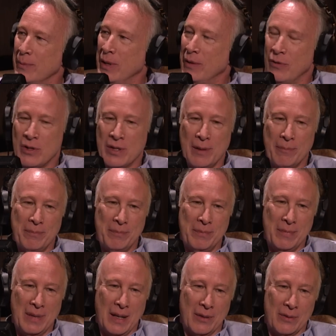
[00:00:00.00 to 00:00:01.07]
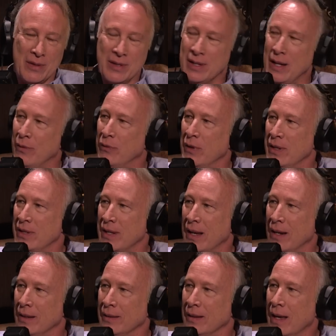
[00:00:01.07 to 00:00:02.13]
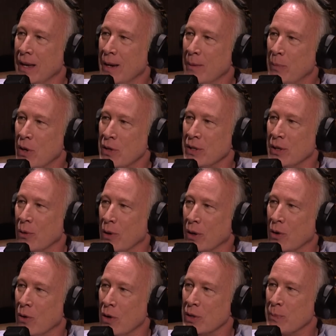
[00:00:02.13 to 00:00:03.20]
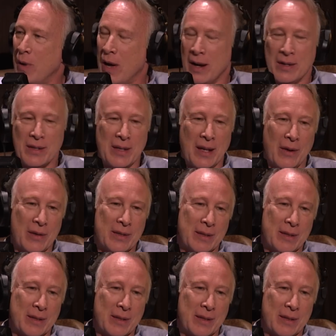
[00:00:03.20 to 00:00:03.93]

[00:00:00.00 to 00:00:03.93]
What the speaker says: I mean, for some self-entitled person going to correspondence dinner, it's a...